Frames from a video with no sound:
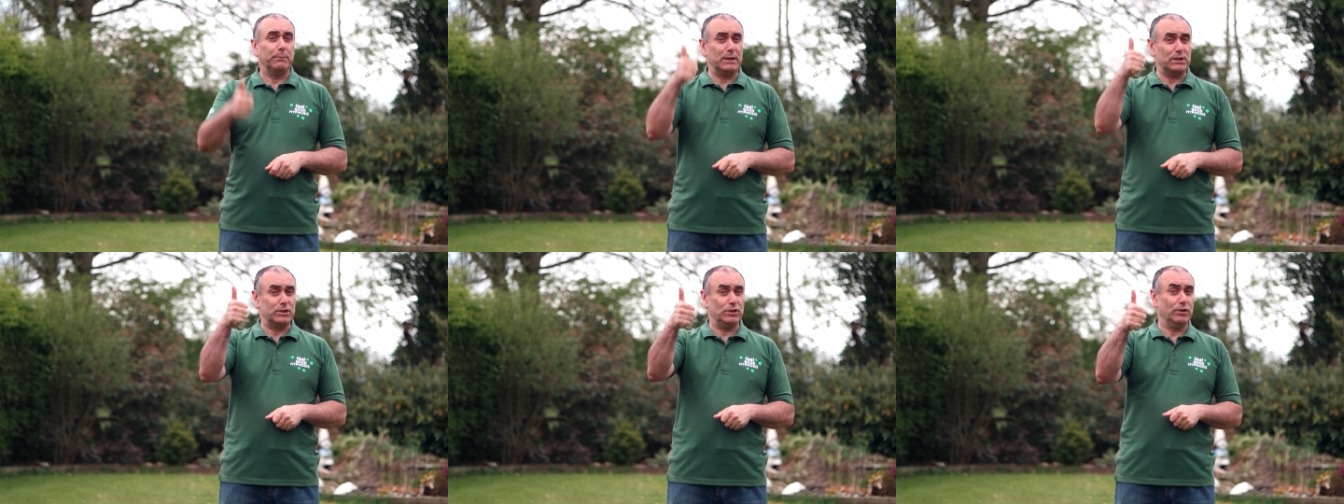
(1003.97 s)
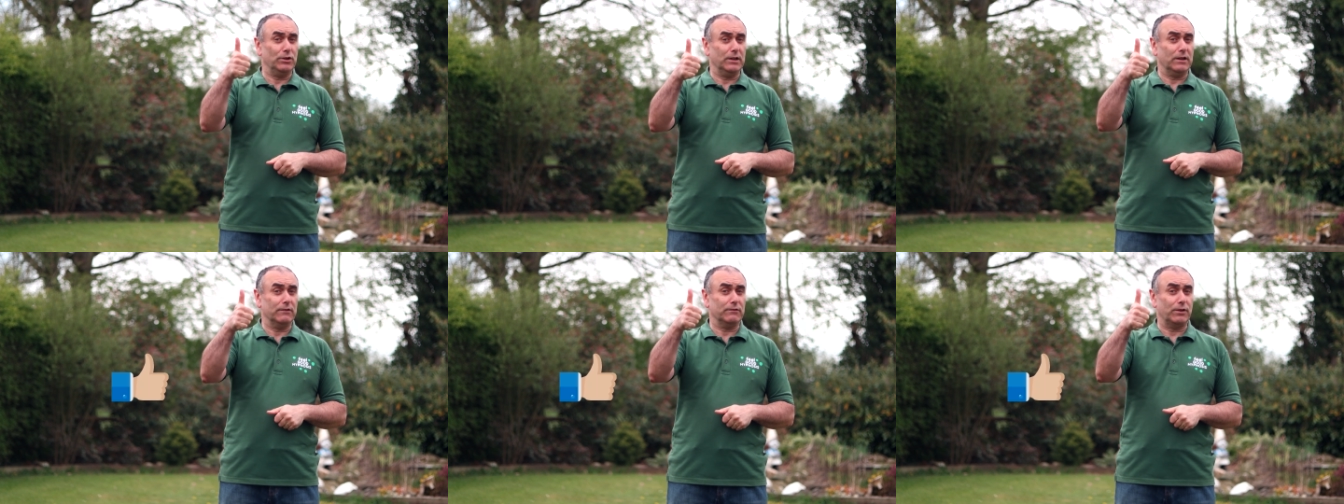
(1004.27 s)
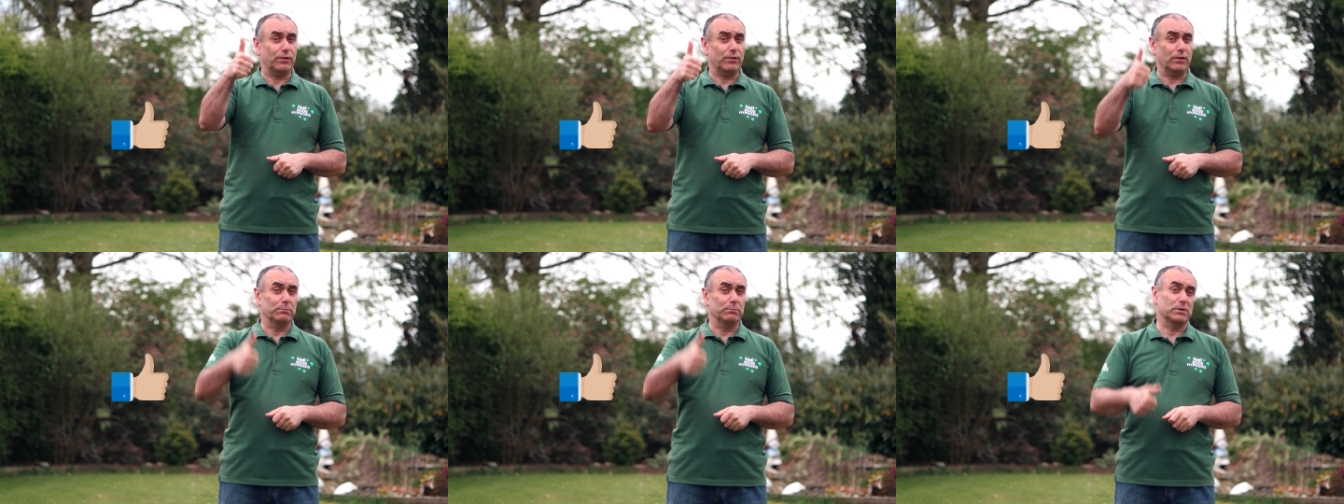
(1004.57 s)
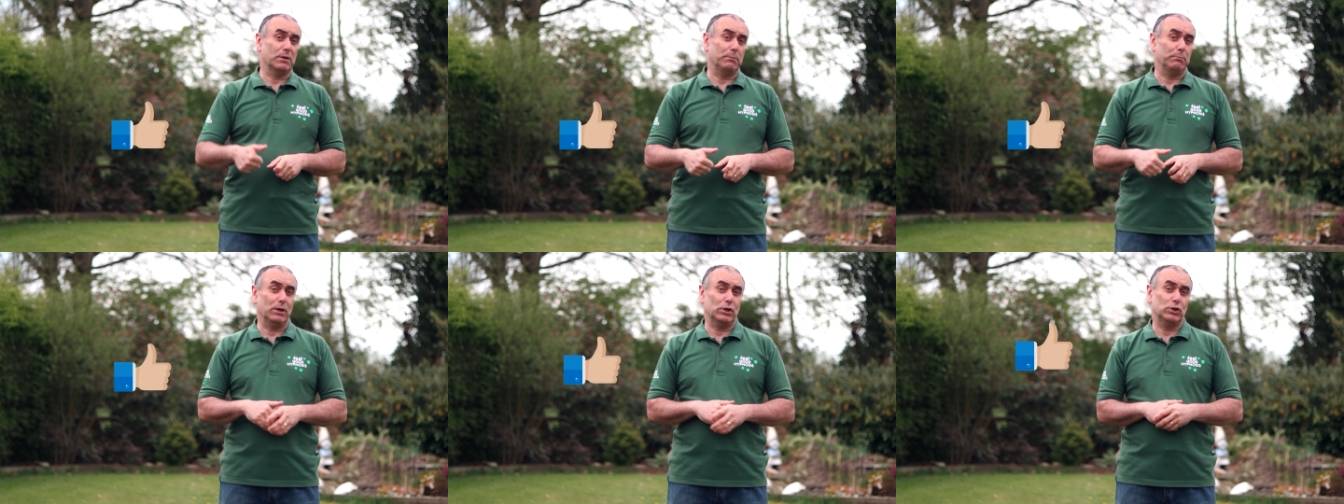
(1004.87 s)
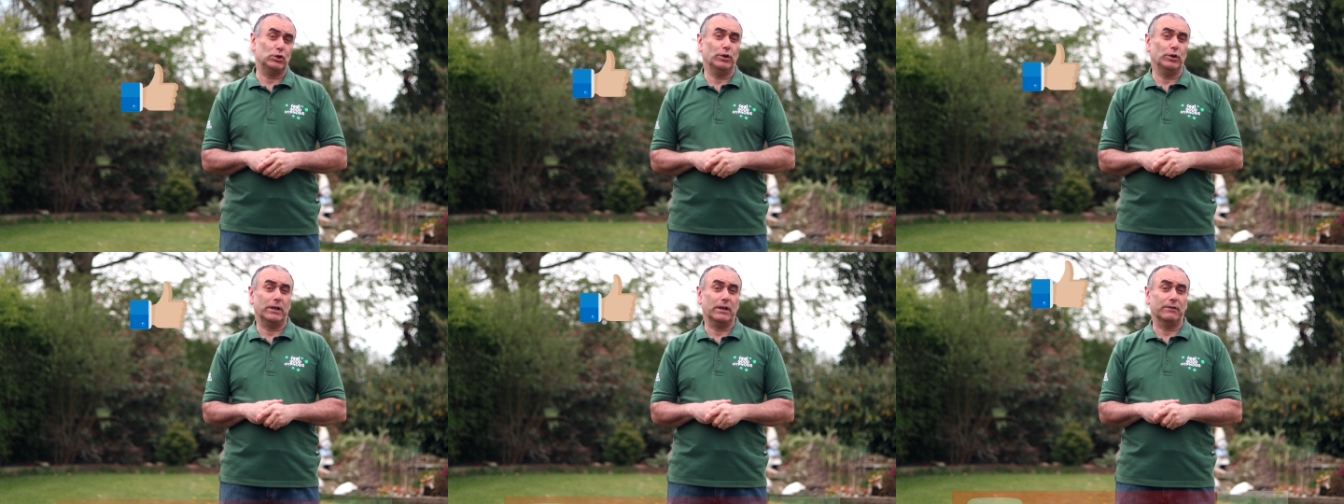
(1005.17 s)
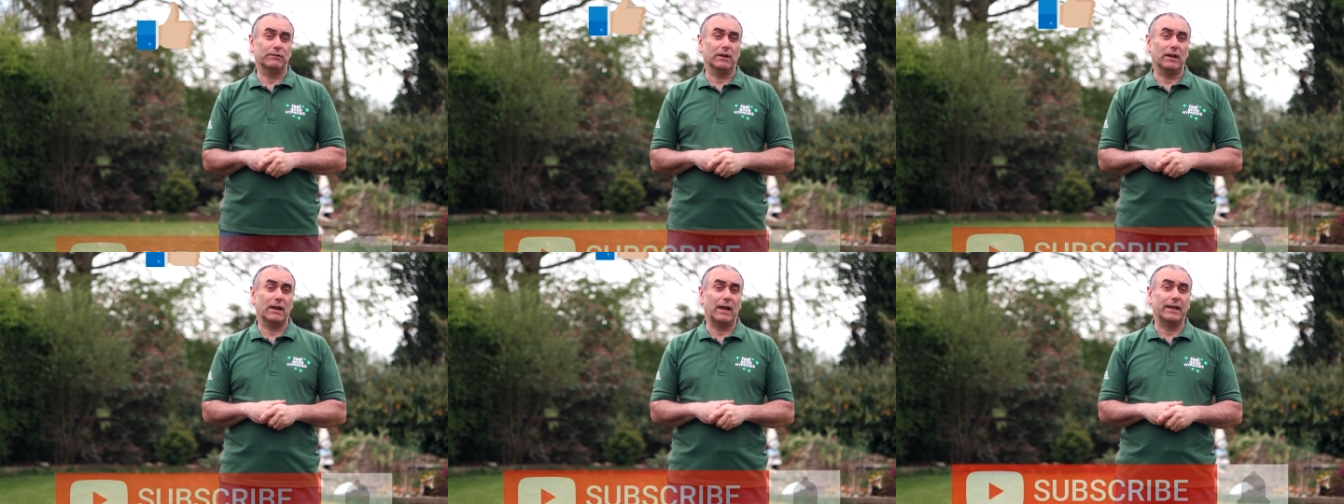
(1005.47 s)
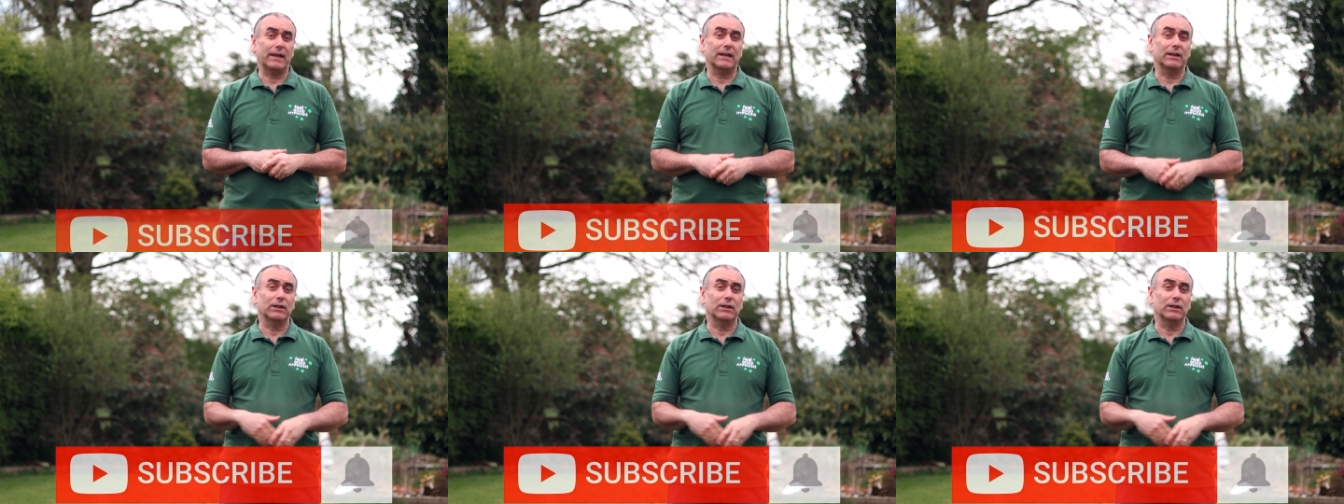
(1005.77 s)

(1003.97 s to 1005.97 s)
make sure you give it a thumbs up, make sure you give it a like,